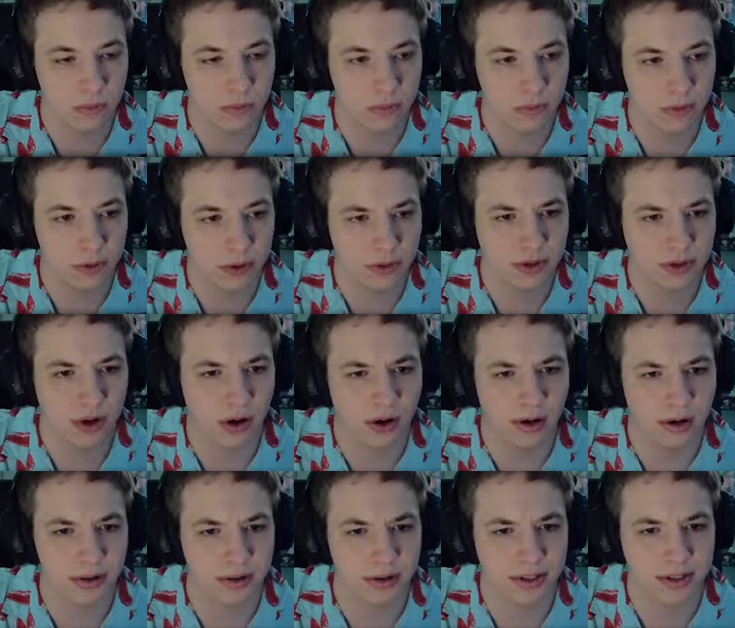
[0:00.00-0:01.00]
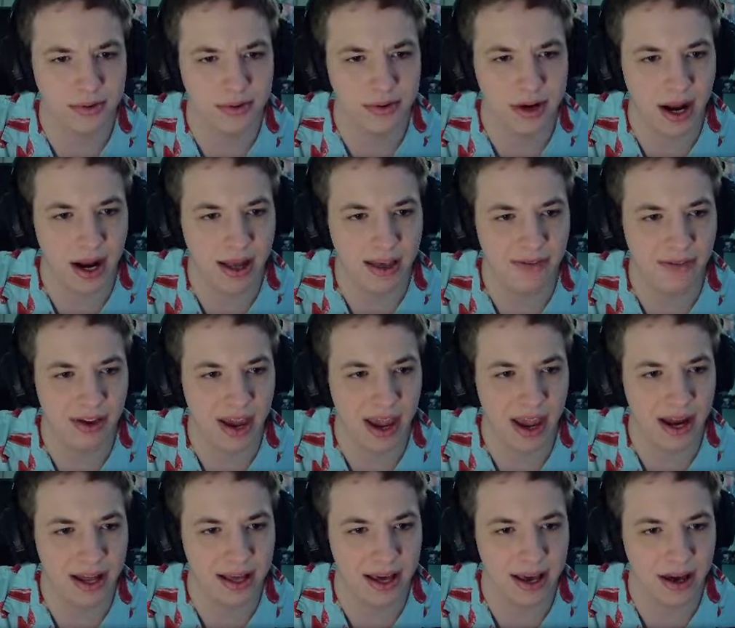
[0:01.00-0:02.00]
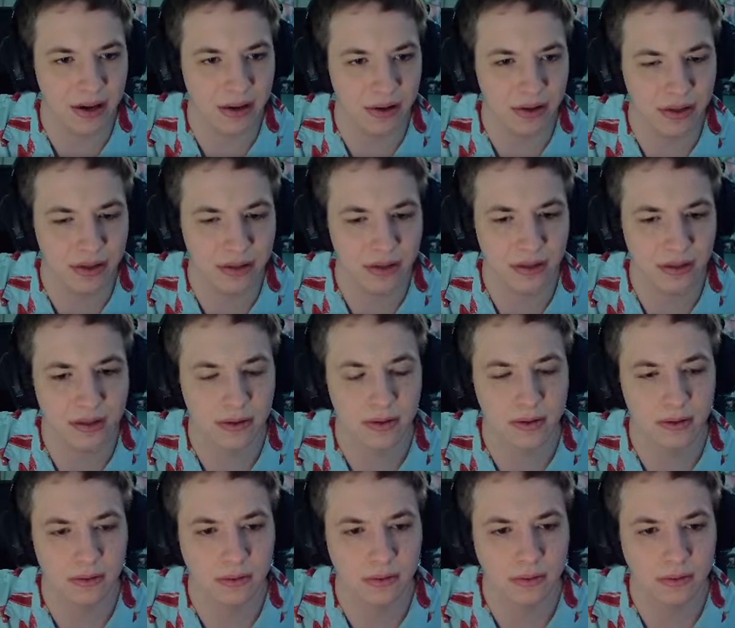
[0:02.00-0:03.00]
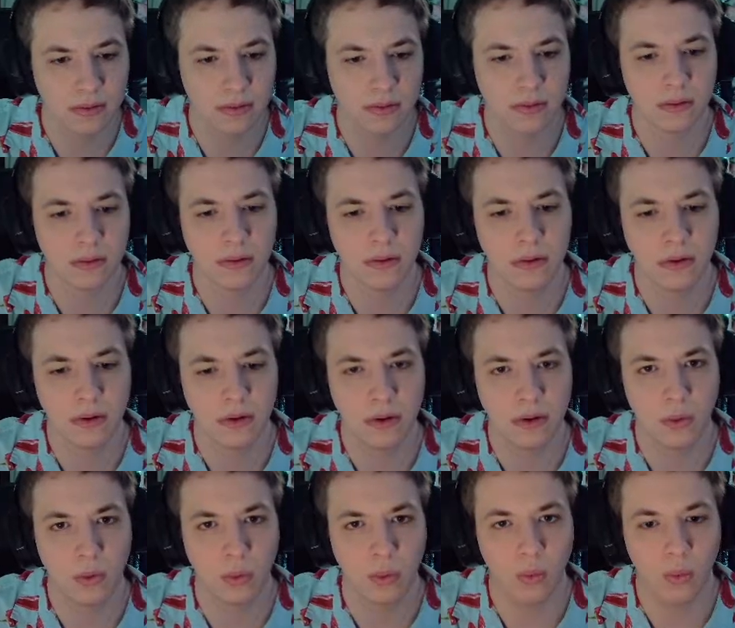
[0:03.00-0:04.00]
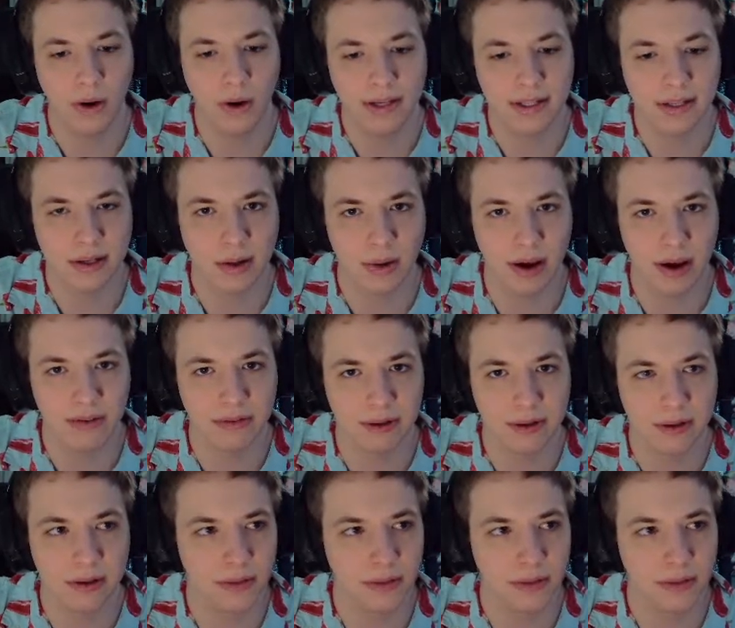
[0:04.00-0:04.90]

Those gargoyles do not have any health. Whatsoever.